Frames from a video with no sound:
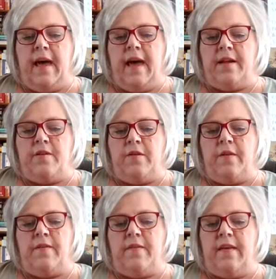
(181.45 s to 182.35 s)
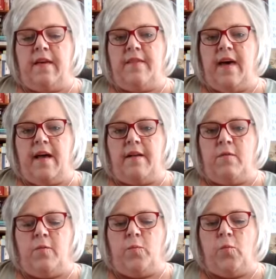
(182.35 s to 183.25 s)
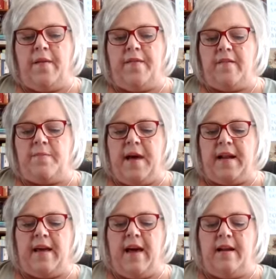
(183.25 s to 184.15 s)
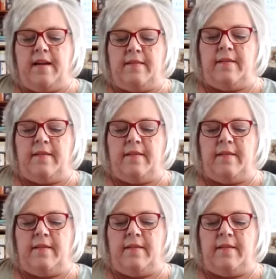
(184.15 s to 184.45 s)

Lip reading: and you can see that one that's medicated,